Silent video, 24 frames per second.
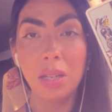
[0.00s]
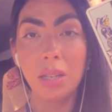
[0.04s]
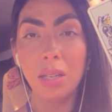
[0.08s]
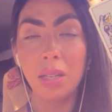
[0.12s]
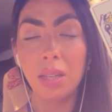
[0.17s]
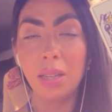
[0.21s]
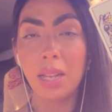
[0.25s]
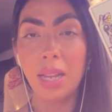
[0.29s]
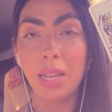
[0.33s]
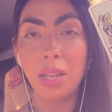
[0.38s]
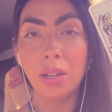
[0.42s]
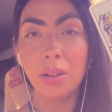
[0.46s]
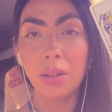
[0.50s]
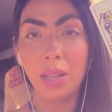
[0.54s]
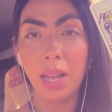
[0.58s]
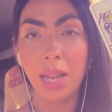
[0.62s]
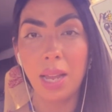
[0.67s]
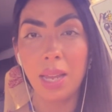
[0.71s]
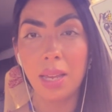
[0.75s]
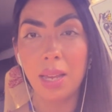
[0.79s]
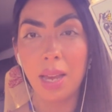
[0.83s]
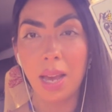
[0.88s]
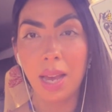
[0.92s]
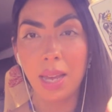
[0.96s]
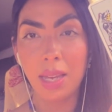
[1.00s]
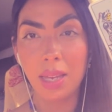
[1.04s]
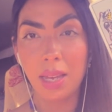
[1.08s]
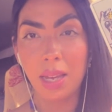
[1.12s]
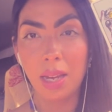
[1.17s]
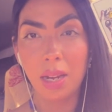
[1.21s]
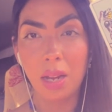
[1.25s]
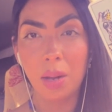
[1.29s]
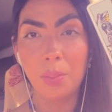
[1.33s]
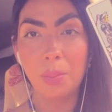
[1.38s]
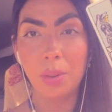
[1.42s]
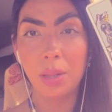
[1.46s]
that you're like, I
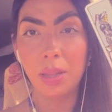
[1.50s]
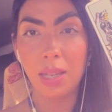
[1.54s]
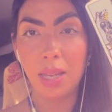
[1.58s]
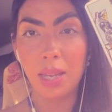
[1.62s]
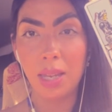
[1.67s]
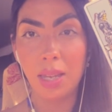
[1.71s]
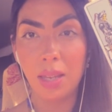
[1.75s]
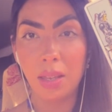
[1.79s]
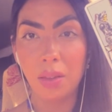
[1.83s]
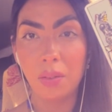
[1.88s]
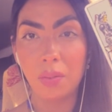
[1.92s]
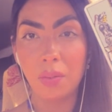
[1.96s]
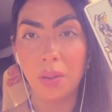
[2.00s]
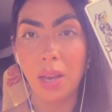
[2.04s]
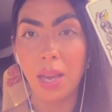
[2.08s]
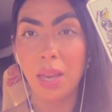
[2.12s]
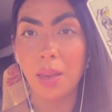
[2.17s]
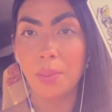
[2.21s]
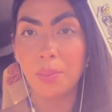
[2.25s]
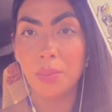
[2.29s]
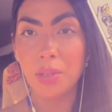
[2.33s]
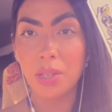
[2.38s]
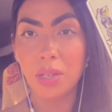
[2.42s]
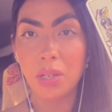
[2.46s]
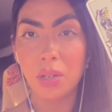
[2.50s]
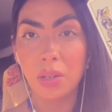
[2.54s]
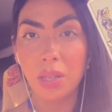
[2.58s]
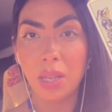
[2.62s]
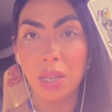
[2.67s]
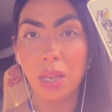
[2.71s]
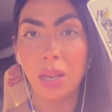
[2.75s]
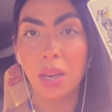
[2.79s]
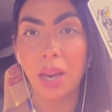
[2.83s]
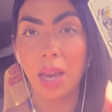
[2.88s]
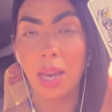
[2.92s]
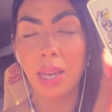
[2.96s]
cannot believe I am still
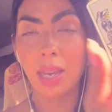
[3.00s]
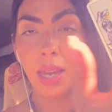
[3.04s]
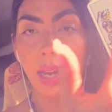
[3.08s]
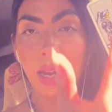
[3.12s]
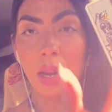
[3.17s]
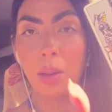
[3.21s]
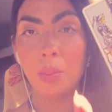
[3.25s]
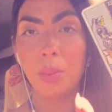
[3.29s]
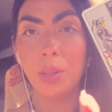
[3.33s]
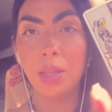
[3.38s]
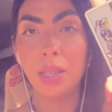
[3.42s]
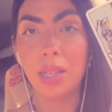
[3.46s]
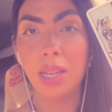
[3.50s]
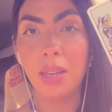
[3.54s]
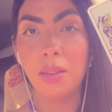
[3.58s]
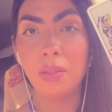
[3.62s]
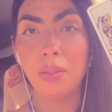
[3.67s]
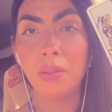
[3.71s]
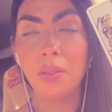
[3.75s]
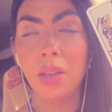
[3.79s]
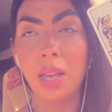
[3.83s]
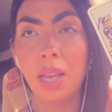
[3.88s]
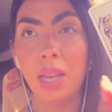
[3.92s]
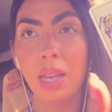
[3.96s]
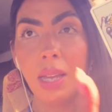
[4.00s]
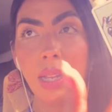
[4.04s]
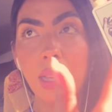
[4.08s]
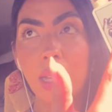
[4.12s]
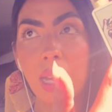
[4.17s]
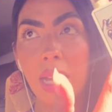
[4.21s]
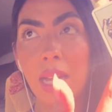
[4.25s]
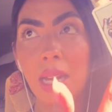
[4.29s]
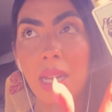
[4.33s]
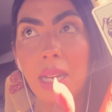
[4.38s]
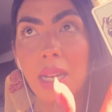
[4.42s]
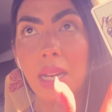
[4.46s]
here. I cannot believe
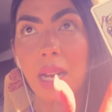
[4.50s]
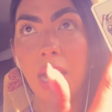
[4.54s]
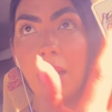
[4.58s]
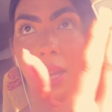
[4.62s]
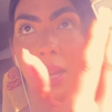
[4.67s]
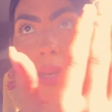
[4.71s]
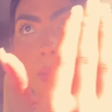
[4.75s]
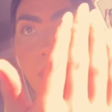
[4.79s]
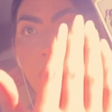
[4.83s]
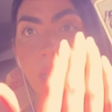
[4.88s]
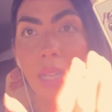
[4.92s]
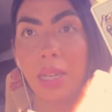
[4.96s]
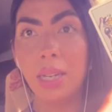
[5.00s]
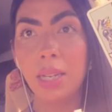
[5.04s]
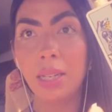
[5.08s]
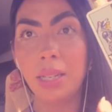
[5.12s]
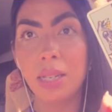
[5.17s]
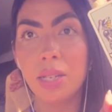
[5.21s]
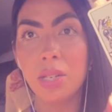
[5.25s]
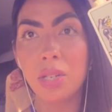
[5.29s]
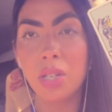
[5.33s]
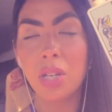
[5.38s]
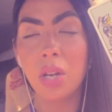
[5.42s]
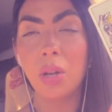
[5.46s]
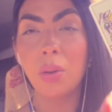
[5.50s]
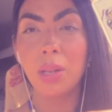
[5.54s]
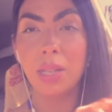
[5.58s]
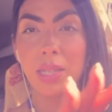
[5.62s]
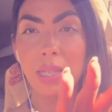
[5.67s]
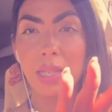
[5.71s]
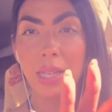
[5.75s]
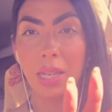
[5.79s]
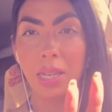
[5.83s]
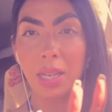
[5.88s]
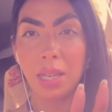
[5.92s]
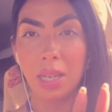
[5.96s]
that I am letting this go.
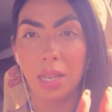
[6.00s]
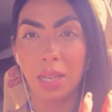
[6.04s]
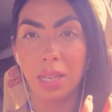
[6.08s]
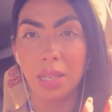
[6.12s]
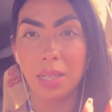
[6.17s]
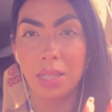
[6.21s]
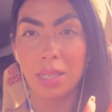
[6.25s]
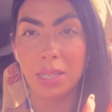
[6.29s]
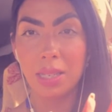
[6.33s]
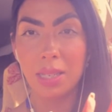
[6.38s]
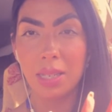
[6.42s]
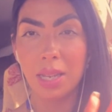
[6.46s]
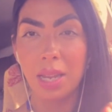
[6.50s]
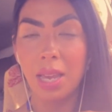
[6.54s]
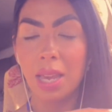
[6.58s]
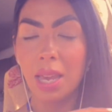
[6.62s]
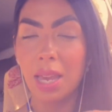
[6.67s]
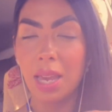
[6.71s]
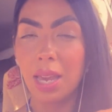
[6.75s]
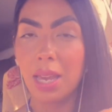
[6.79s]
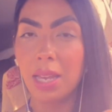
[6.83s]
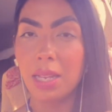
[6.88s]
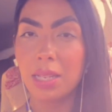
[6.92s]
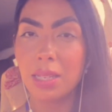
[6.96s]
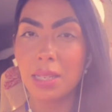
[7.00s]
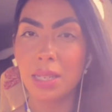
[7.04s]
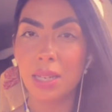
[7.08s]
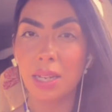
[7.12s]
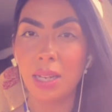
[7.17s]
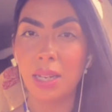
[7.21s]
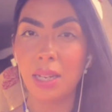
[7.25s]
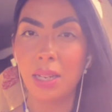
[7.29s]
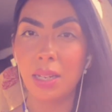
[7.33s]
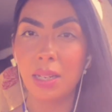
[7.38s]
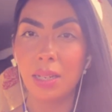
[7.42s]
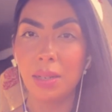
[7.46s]
It's like a, it's
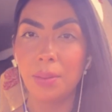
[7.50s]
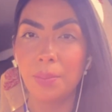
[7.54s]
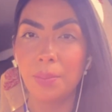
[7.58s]
a,